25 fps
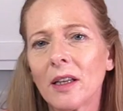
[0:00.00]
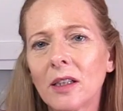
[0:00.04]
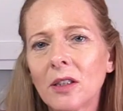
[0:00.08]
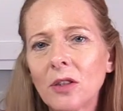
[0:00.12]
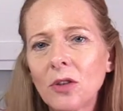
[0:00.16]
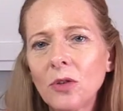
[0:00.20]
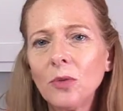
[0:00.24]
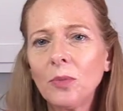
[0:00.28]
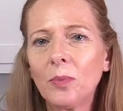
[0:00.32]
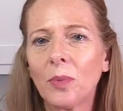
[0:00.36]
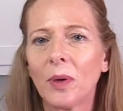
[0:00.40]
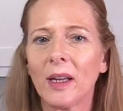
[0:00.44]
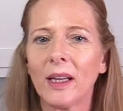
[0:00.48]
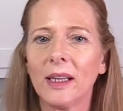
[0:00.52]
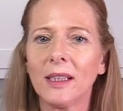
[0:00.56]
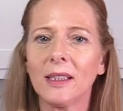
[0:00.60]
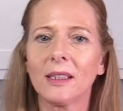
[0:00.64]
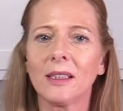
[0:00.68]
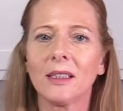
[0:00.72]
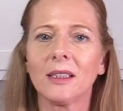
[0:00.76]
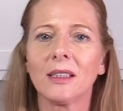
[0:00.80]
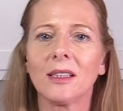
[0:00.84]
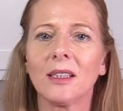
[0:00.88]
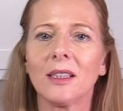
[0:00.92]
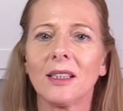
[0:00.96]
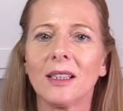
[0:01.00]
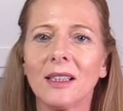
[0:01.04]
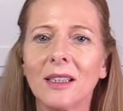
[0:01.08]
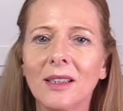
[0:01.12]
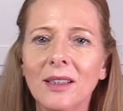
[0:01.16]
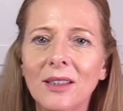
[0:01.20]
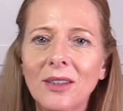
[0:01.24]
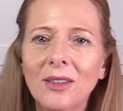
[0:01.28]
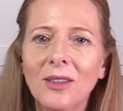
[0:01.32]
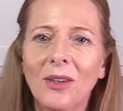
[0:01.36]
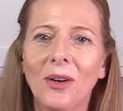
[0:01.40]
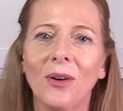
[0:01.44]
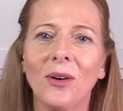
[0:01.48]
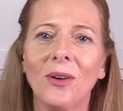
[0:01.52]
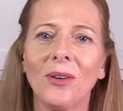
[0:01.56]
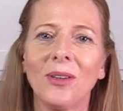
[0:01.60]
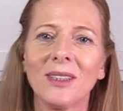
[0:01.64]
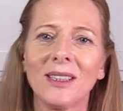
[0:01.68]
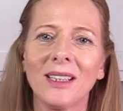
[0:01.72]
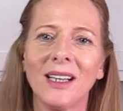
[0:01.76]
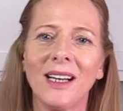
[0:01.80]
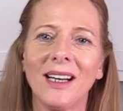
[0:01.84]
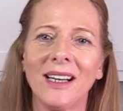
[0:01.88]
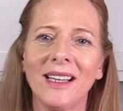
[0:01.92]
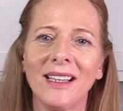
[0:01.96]
there are two places there
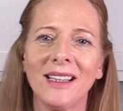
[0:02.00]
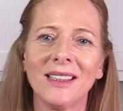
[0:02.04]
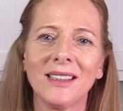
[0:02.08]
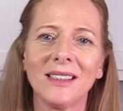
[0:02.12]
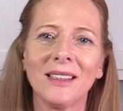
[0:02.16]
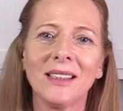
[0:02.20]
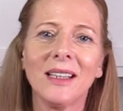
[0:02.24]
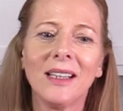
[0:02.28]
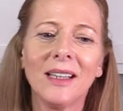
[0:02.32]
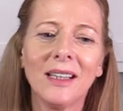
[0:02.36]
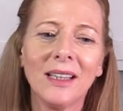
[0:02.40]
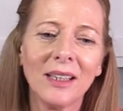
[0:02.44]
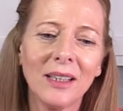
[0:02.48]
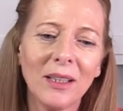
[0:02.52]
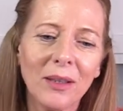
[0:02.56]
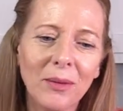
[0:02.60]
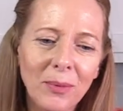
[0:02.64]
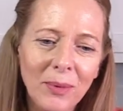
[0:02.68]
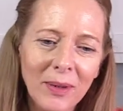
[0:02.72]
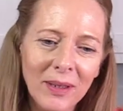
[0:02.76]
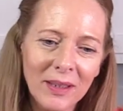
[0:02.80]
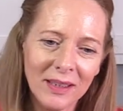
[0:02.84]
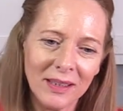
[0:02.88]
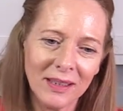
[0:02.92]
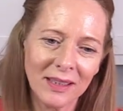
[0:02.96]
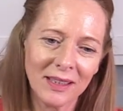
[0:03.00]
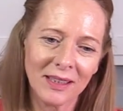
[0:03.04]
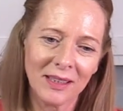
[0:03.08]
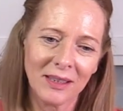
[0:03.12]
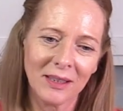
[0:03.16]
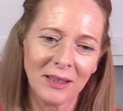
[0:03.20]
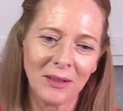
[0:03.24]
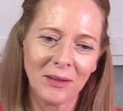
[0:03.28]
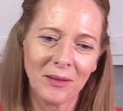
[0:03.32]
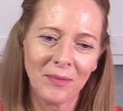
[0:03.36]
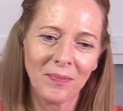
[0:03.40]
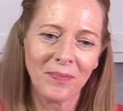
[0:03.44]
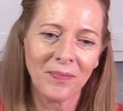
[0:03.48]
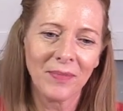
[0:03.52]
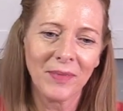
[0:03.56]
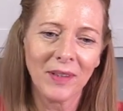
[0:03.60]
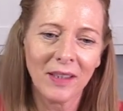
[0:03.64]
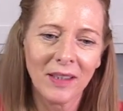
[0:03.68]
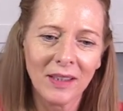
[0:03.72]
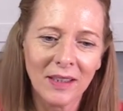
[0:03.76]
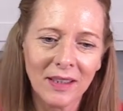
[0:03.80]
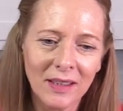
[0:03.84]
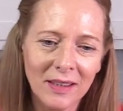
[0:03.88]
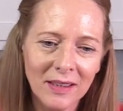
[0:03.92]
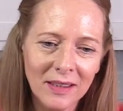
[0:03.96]
called Heide. One is a
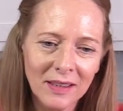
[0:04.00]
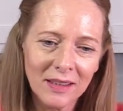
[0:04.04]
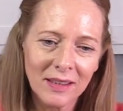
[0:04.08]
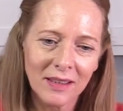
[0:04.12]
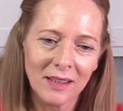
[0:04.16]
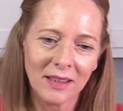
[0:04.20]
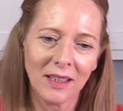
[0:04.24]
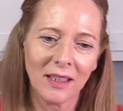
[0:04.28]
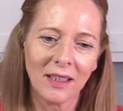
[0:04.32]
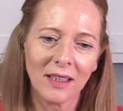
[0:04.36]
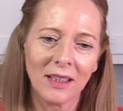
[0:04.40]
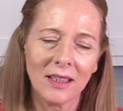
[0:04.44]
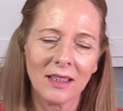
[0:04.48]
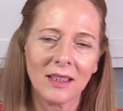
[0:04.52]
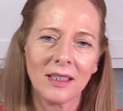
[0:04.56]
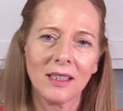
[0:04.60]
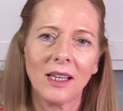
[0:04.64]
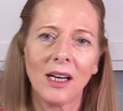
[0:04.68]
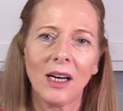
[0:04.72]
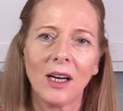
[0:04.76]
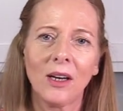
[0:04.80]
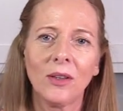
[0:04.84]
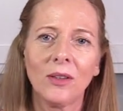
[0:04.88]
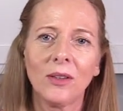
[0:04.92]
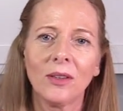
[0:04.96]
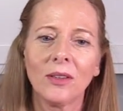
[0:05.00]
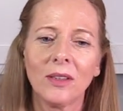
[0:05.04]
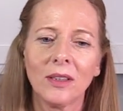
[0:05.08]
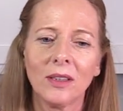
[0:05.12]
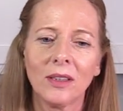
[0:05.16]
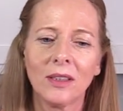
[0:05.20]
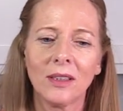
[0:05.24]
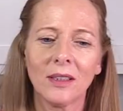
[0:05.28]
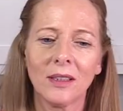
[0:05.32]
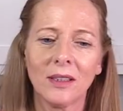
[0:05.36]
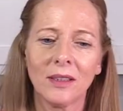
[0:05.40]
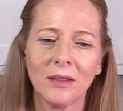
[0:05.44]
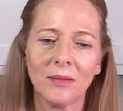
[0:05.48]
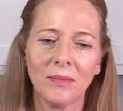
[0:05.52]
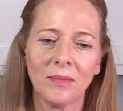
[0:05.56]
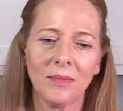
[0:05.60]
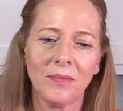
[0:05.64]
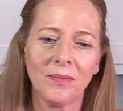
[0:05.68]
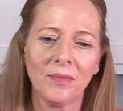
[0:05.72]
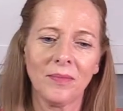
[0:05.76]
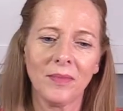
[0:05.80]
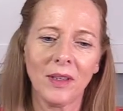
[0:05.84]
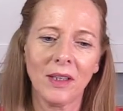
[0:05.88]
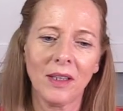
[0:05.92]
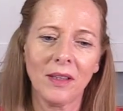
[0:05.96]
little town,
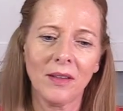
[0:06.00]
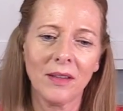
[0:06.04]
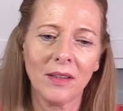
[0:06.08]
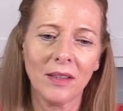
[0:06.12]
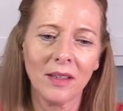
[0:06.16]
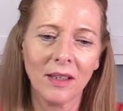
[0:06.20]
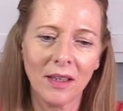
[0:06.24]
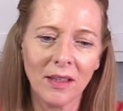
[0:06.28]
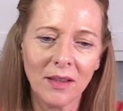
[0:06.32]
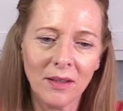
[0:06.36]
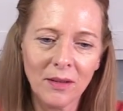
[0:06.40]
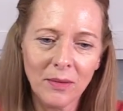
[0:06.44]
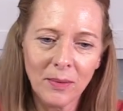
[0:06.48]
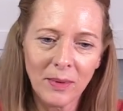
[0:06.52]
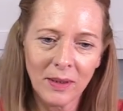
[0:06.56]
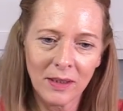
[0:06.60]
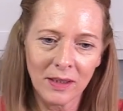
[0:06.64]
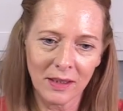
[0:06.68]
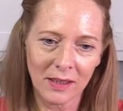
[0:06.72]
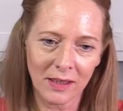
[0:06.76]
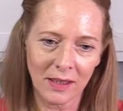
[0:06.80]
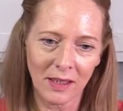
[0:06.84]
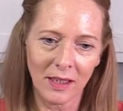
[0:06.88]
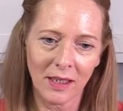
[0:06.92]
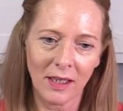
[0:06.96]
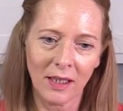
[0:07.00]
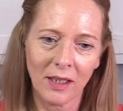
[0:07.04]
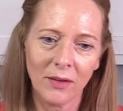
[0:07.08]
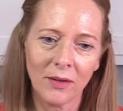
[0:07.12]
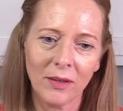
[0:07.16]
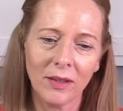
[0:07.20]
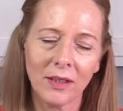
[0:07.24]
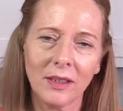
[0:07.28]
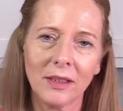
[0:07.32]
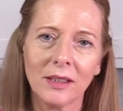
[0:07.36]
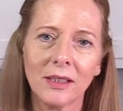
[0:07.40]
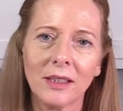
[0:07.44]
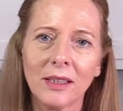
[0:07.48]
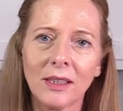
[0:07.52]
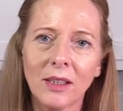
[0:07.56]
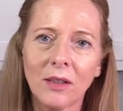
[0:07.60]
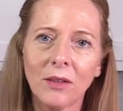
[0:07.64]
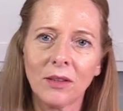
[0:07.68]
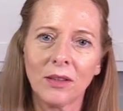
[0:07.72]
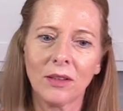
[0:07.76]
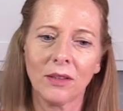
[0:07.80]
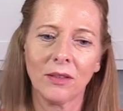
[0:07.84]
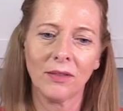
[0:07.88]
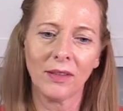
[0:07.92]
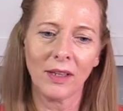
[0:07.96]
and the other one is an area
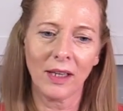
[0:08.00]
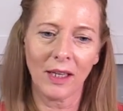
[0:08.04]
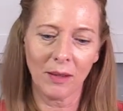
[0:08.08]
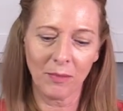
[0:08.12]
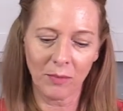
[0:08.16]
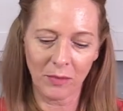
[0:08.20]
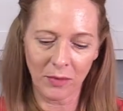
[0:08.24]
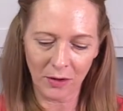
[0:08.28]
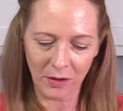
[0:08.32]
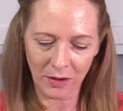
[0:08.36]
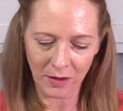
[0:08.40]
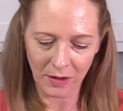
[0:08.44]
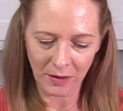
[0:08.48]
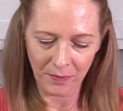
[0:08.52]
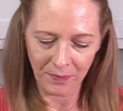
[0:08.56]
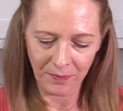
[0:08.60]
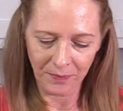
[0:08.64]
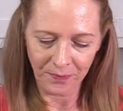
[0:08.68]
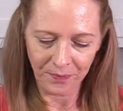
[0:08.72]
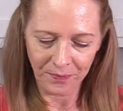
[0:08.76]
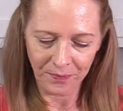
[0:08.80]
south of Hamburg.